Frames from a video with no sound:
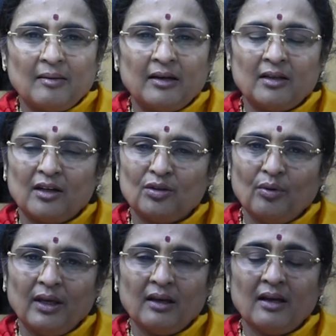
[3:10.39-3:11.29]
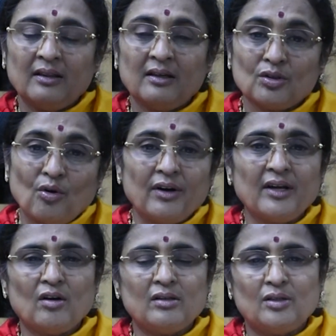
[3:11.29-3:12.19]
and they're
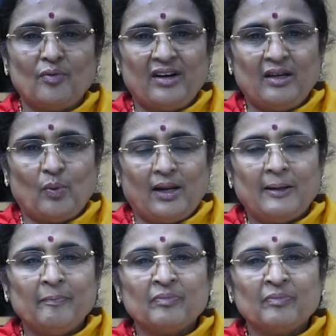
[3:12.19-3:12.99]
scoring also very well.